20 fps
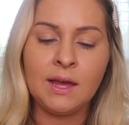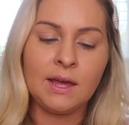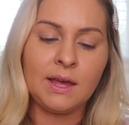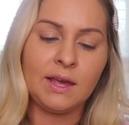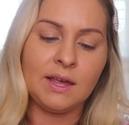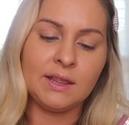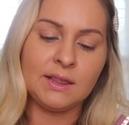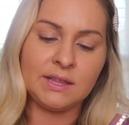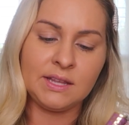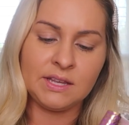
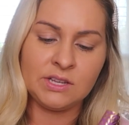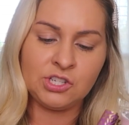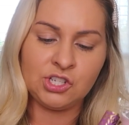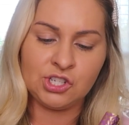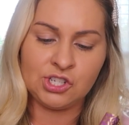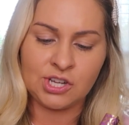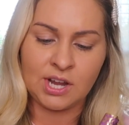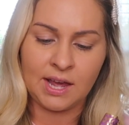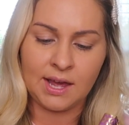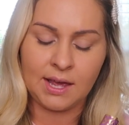in the
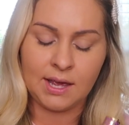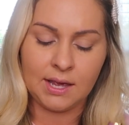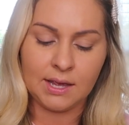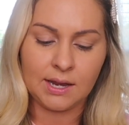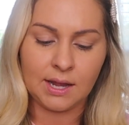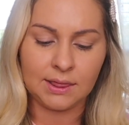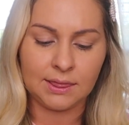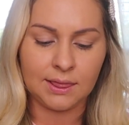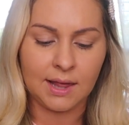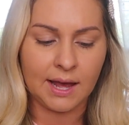
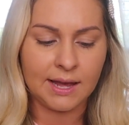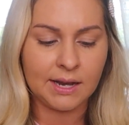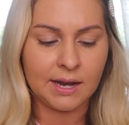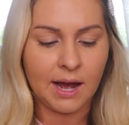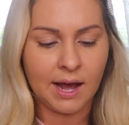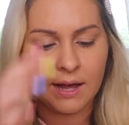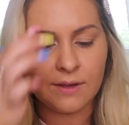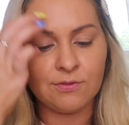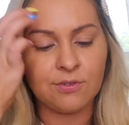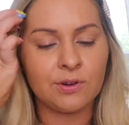shade Light
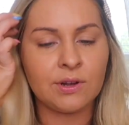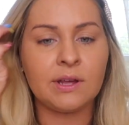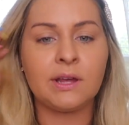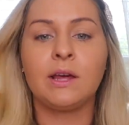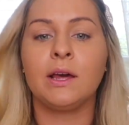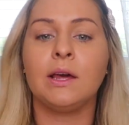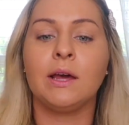Ivory,